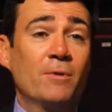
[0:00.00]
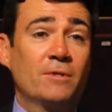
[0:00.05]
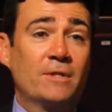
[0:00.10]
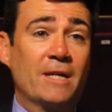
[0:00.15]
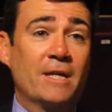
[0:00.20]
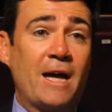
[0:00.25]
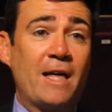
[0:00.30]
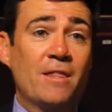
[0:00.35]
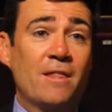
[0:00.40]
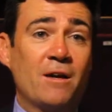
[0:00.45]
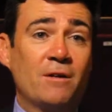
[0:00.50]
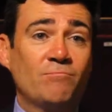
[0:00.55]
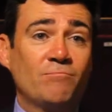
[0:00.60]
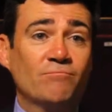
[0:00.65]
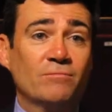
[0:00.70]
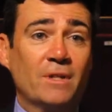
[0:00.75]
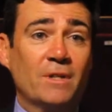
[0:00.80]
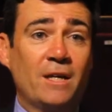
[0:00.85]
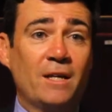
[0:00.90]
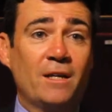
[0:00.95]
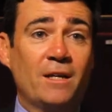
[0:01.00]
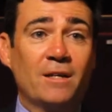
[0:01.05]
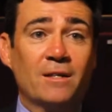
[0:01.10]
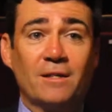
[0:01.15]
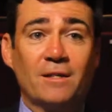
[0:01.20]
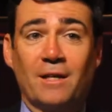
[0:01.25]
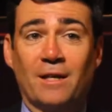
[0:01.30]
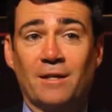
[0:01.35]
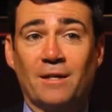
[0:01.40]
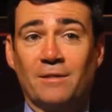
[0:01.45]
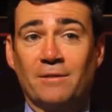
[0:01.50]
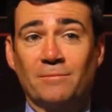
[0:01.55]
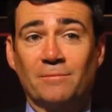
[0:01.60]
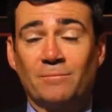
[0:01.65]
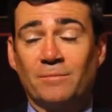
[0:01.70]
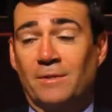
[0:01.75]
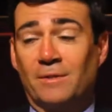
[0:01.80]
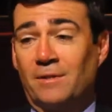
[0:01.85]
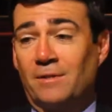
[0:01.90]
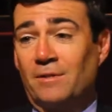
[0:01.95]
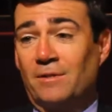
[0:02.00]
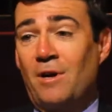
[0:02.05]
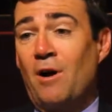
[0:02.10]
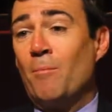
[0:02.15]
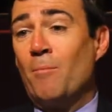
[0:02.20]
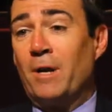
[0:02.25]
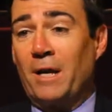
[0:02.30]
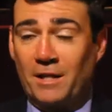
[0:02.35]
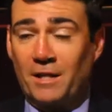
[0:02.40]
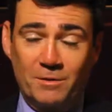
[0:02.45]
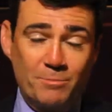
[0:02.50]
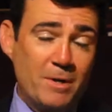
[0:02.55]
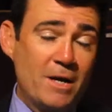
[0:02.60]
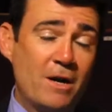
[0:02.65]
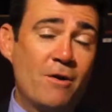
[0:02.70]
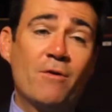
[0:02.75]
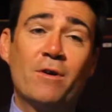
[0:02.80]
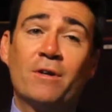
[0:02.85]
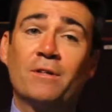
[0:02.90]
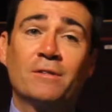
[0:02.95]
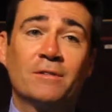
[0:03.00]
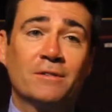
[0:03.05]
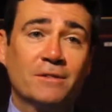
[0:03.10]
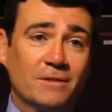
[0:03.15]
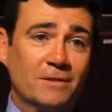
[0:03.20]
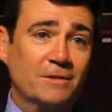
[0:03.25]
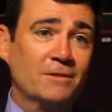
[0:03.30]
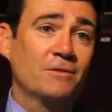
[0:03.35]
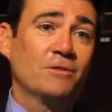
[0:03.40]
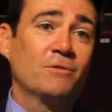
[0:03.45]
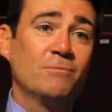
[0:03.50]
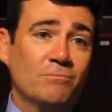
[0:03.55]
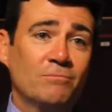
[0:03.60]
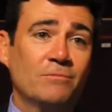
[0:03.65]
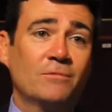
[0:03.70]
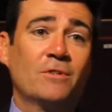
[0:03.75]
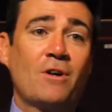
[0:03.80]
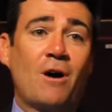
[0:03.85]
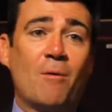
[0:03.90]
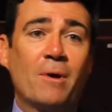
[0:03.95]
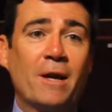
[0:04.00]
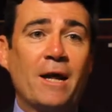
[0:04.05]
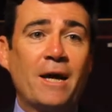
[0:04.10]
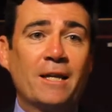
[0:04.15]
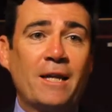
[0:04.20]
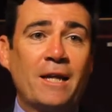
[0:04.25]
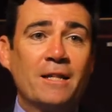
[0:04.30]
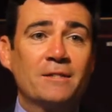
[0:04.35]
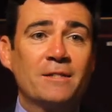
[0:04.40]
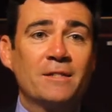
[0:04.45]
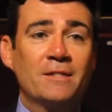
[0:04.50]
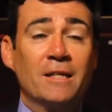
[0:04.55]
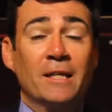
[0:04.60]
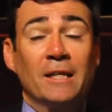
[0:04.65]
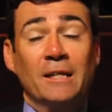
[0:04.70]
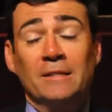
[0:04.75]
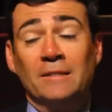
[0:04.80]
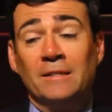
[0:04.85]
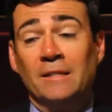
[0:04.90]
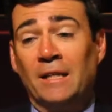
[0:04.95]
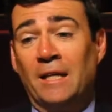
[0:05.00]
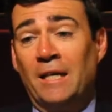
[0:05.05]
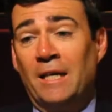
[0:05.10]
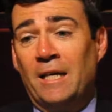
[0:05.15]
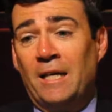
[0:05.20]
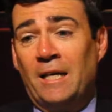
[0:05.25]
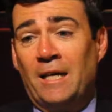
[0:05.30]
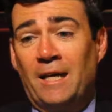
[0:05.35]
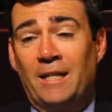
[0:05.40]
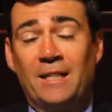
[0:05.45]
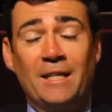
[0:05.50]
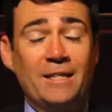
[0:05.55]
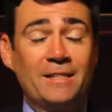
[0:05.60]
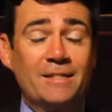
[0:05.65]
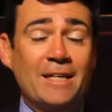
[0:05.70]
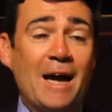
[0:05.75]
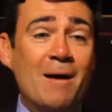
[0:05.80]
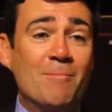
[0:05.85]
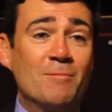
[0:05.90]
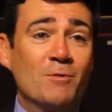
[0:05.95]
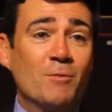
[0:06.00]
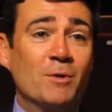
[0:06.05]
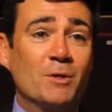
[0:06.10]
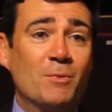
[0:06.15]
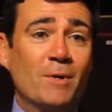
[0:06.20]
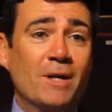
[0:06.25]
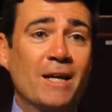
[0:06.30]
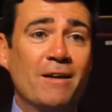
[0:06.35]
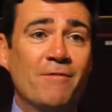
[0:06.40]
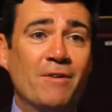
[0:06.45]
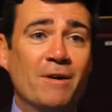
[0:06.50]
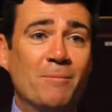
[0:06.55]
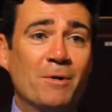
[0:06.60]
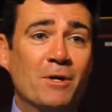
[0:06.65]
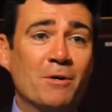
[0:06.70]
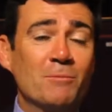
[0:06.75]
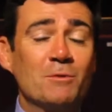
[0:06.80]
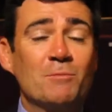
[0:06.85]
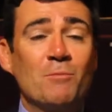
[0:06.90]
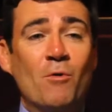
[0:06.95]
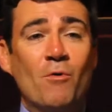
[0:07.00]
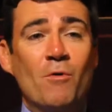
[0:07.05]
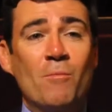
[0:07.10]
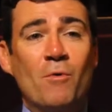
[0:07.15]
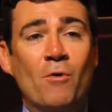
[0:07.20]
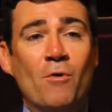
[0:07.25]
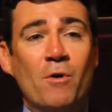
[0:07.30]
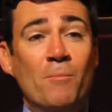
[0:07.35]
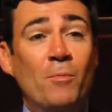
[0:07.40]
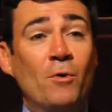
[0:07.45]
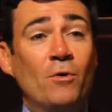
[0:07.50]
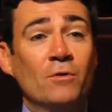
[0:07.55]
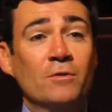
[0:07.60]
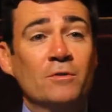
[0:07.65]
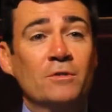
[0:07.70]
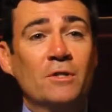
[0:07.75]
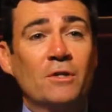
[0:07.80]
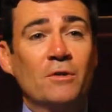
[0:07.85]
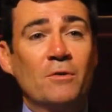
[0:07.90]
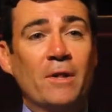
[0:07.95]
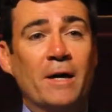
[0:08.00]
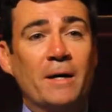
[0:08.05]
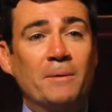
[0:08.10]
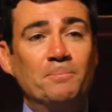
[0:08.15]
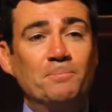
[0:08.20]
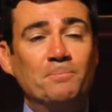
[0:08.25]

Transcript: together in a kind of common experience, common identity, and in these times in which we live, it becomes more and more important to do that.